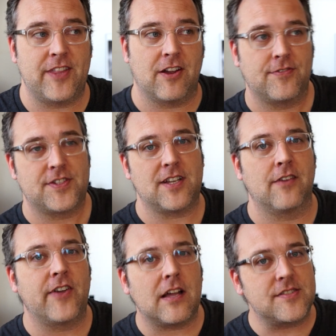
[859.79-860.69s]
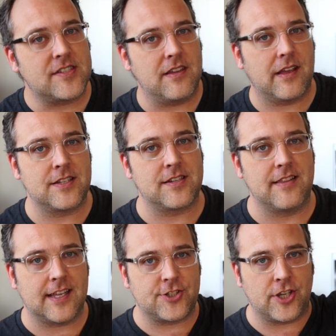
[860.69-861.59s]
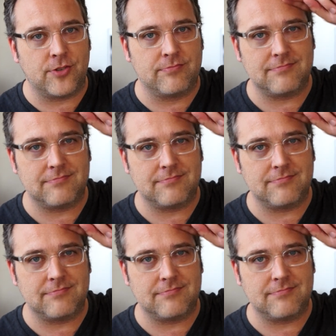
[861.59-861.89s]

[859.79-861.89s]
of The Art of Photography. I'll see you guys in the next show.